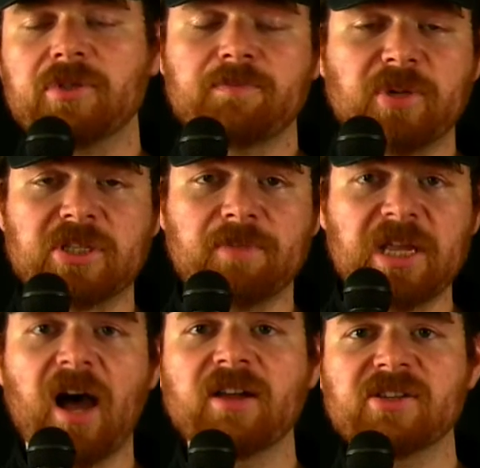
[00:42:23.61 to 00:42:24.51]
But to be
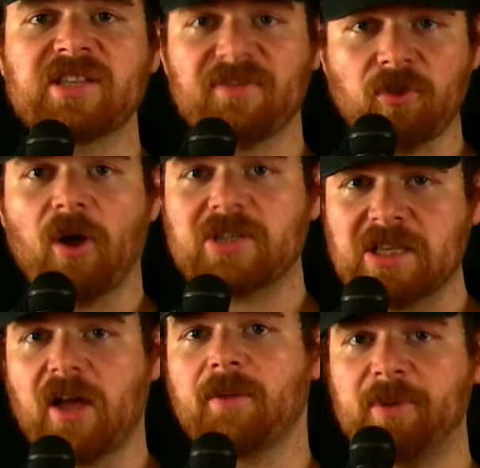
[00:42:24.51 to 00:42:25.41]
honest, they've lost a
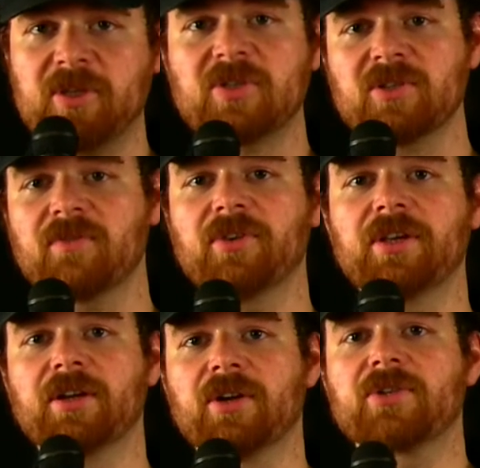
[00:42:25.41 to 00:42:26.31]
lot of pieces over the
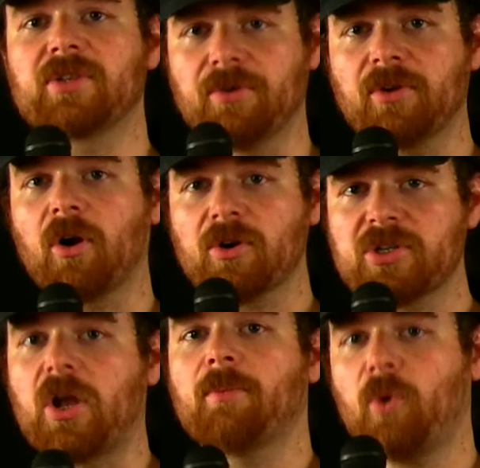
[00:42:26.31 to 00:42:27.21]
years, so there are
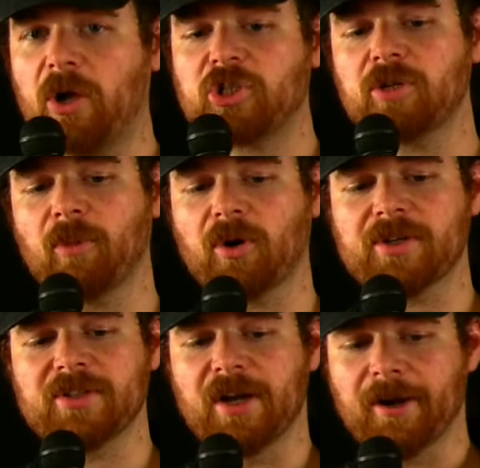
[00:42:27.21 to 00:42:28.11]
some question
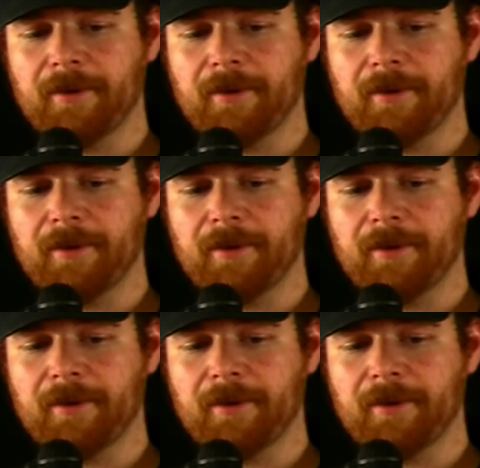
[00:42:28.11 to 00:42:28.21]
marks there.